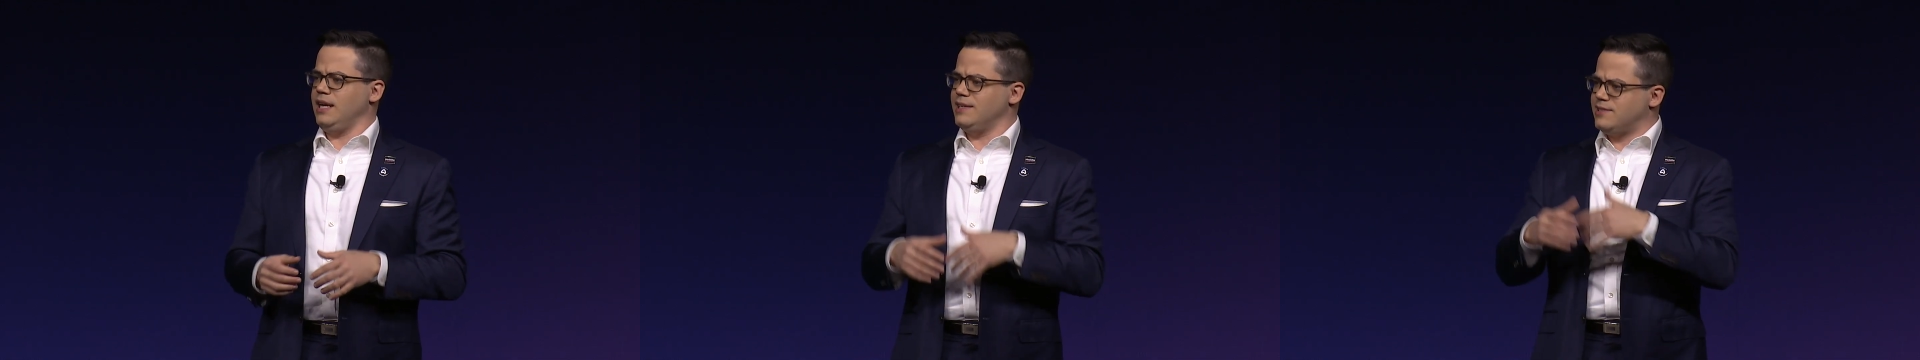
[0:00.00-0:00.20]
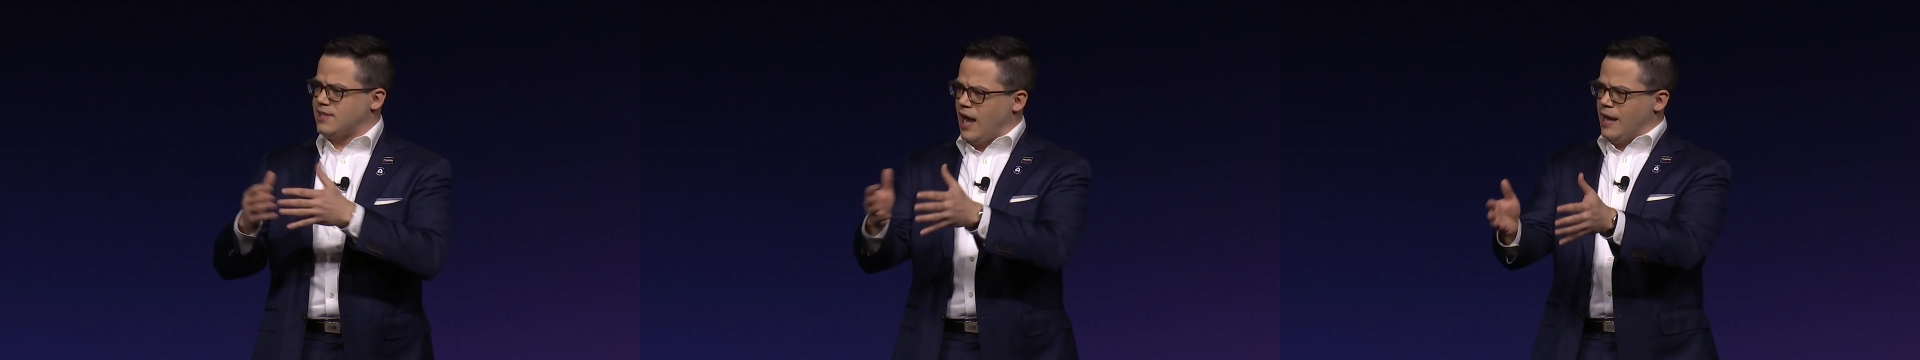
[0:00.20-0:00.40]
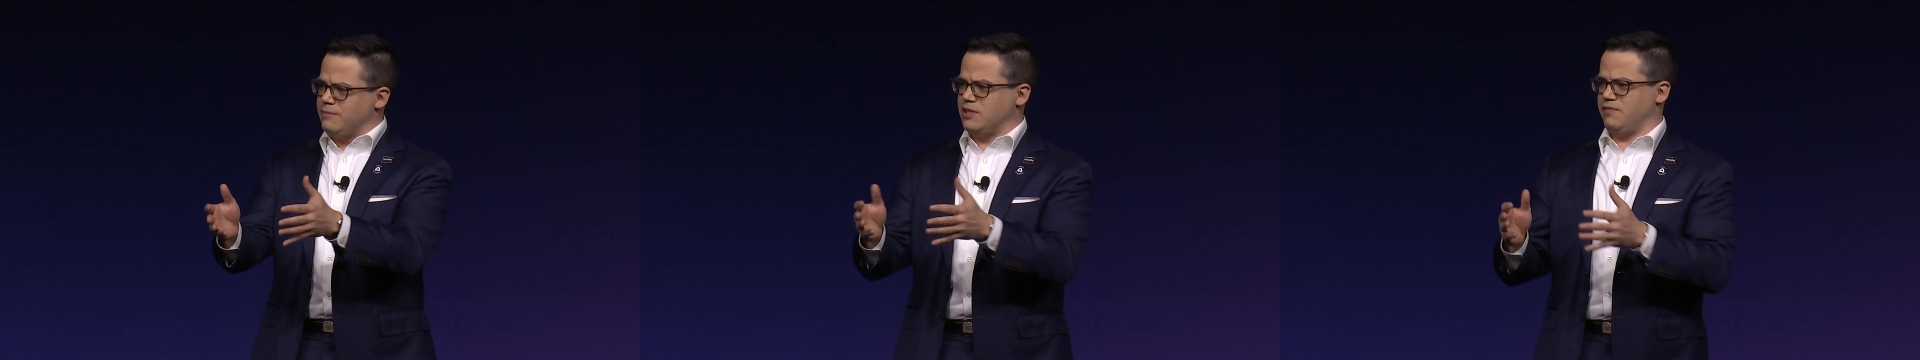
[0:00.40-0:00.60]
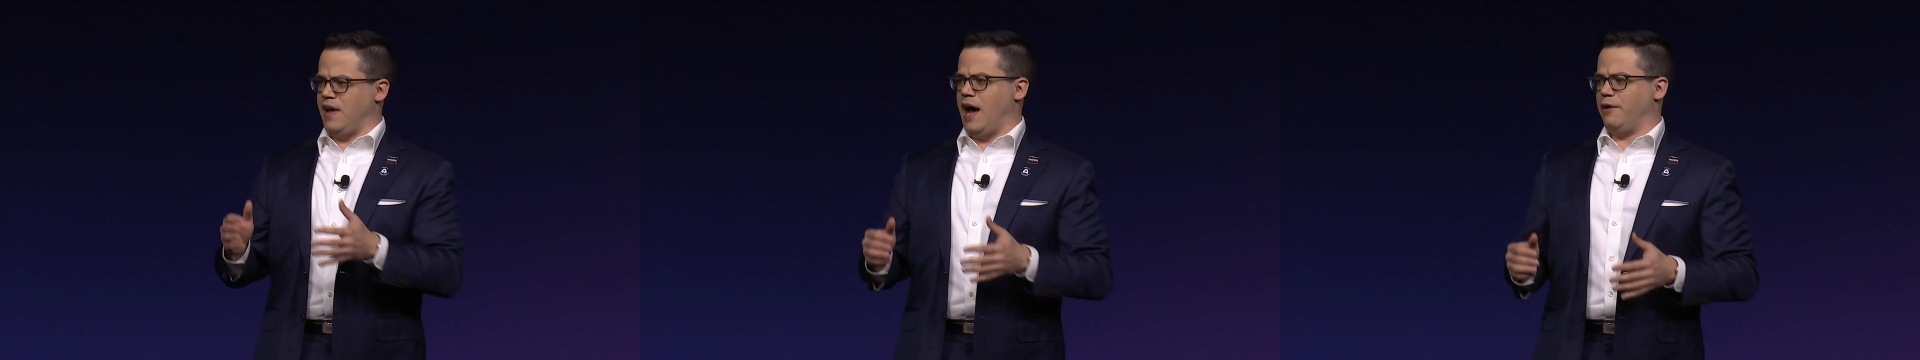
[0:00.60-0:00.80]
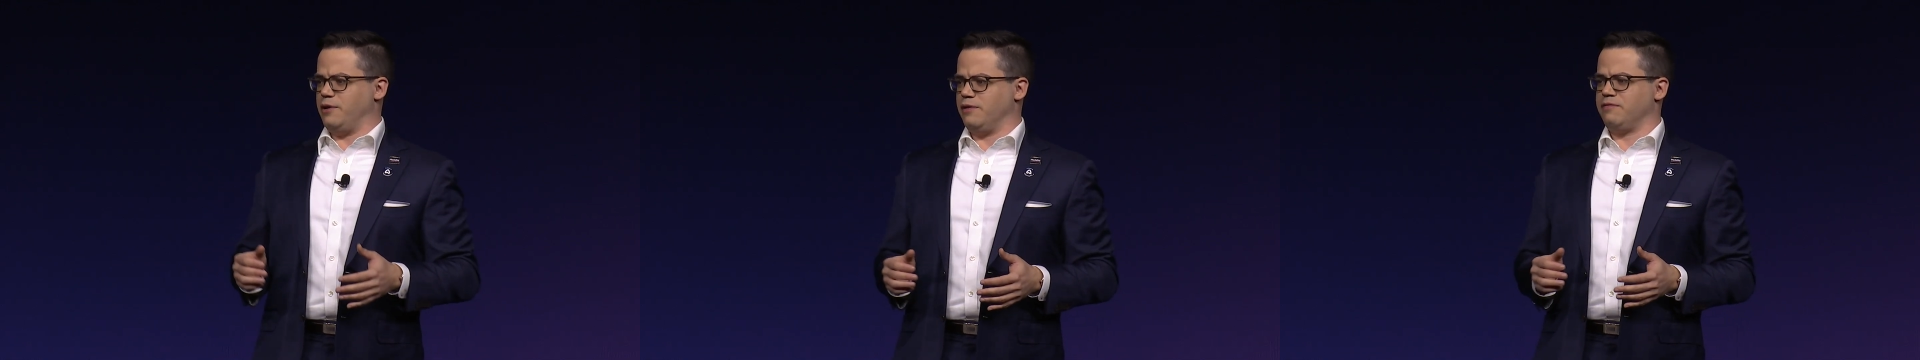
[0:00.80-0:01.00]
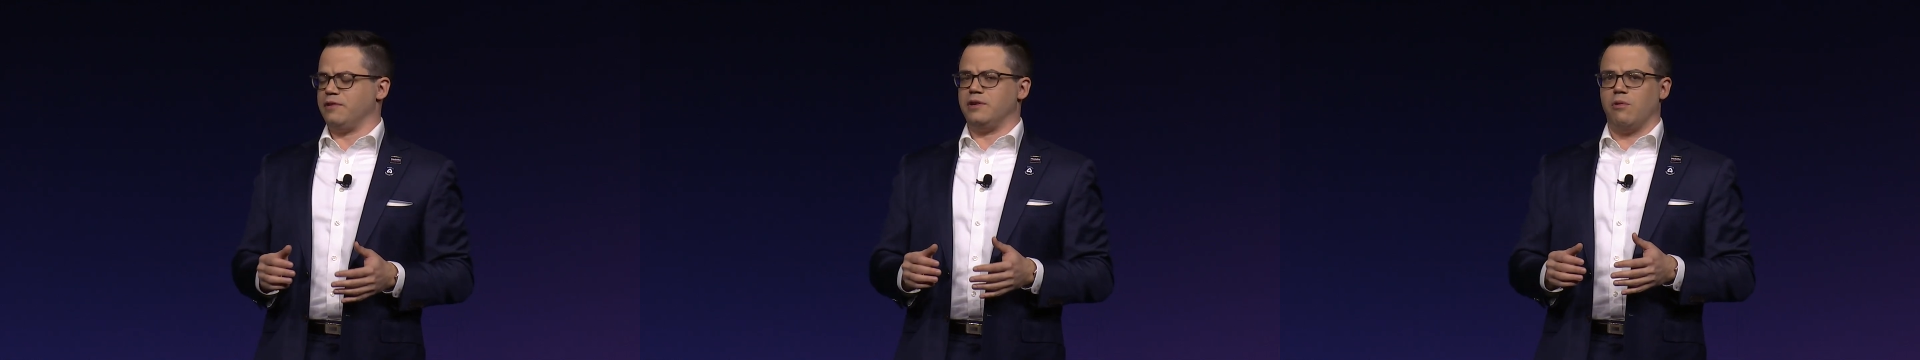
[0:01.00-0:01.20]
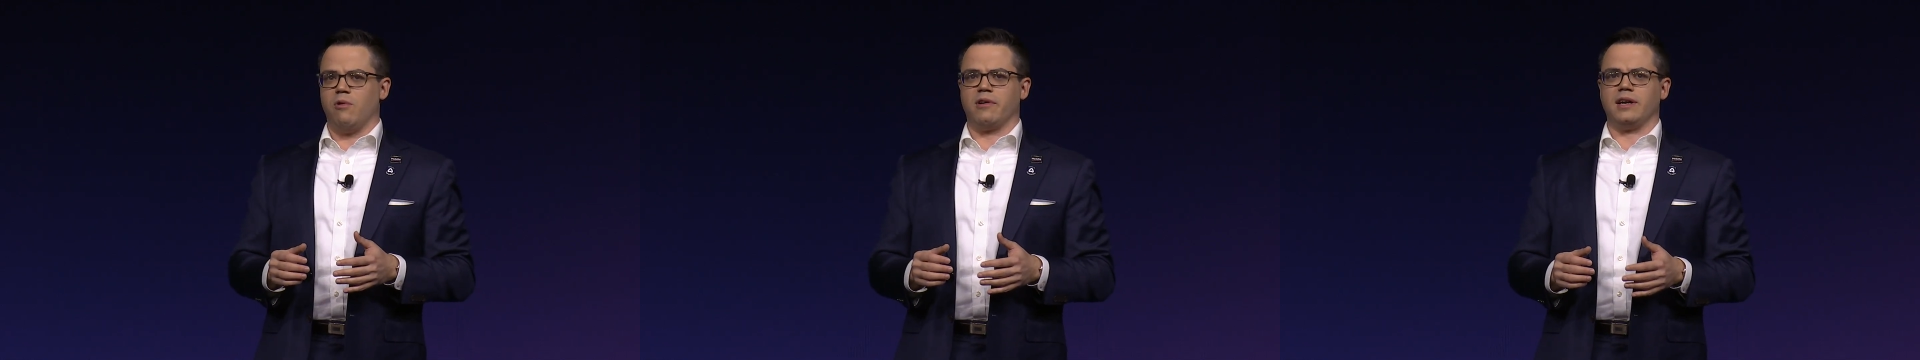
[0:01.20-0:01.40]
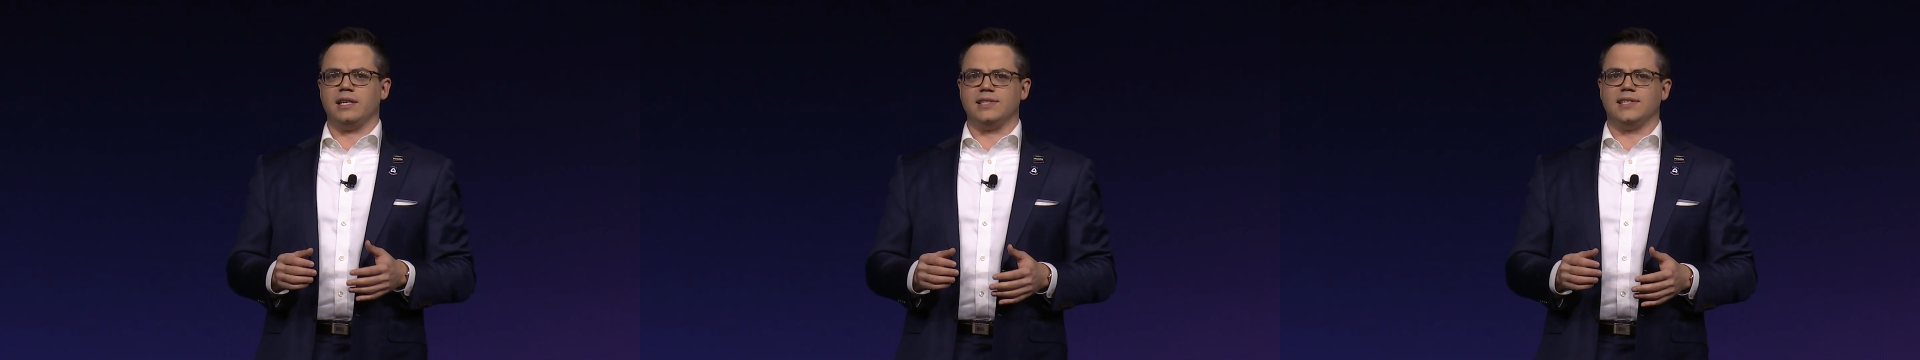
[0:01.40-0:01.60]
and time to value for your
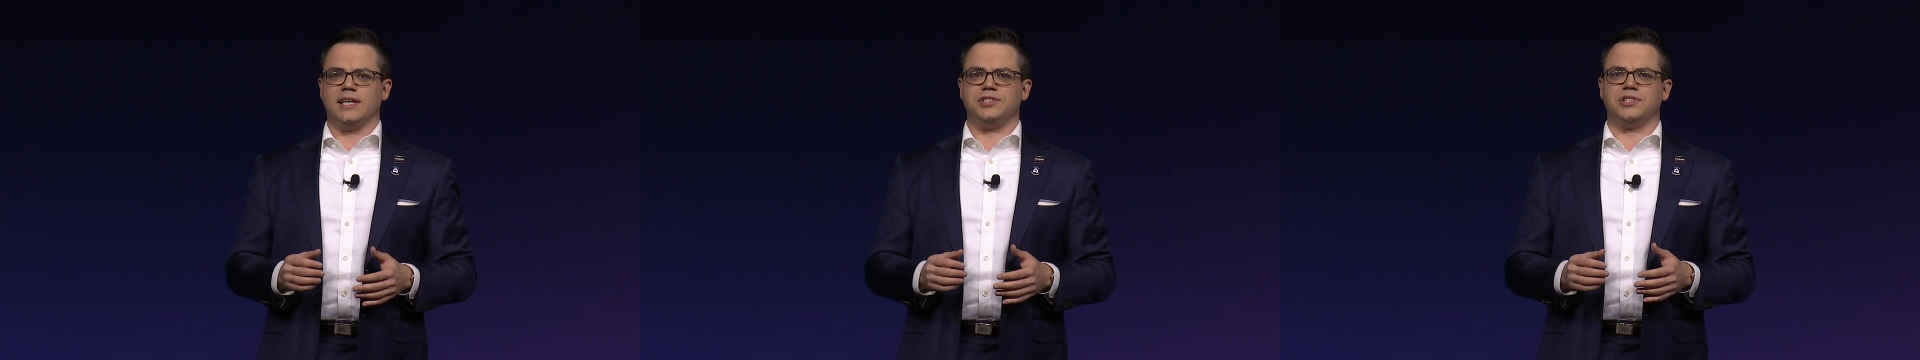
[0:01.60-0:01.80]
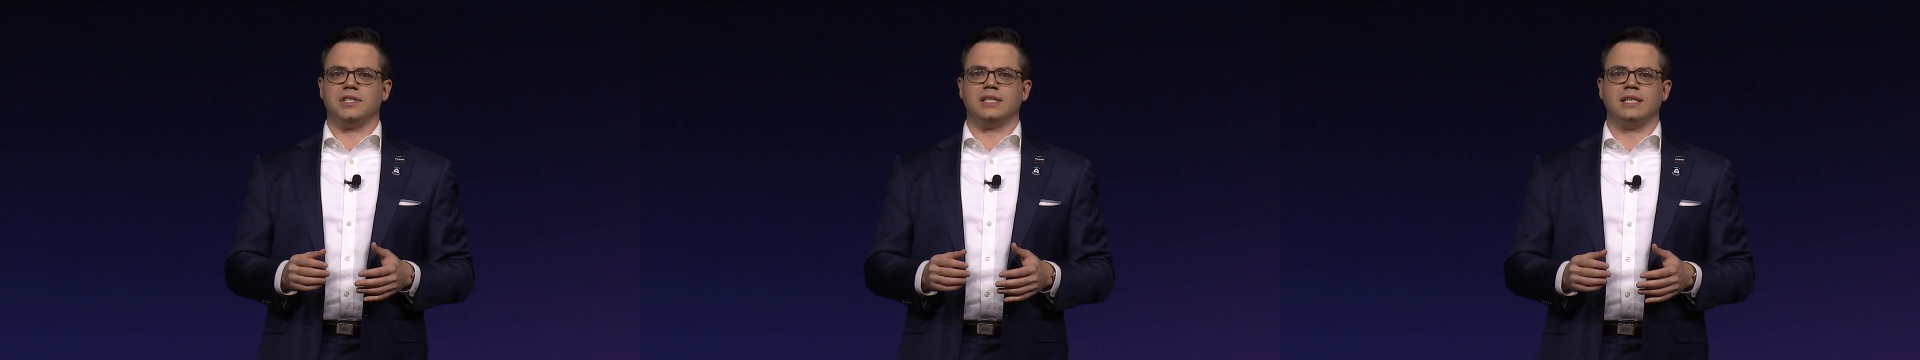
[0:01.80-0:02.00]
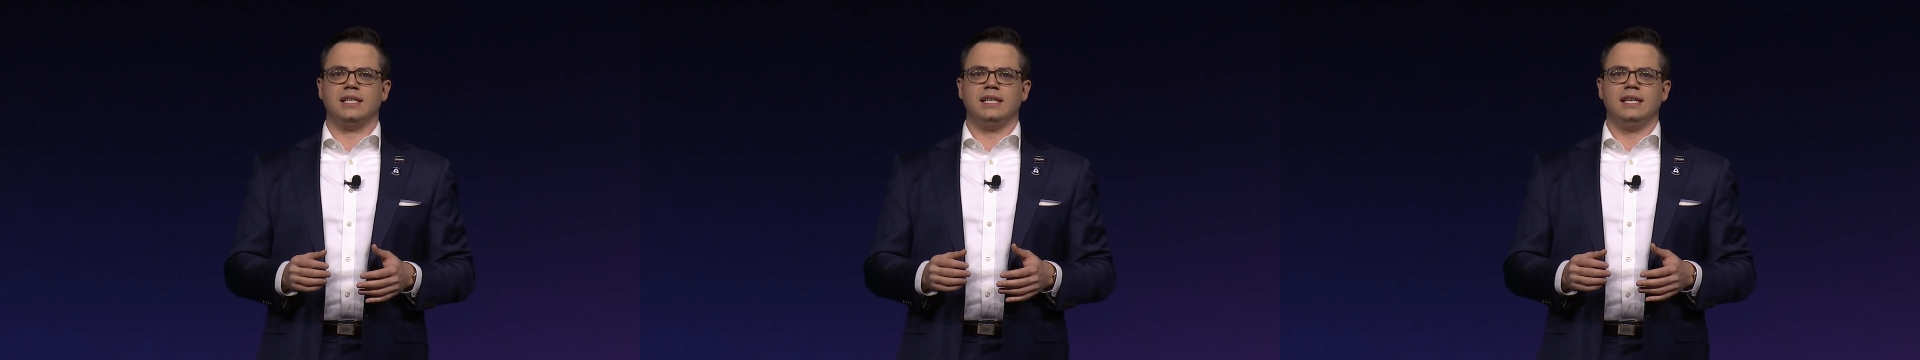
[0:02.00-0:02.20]
organization,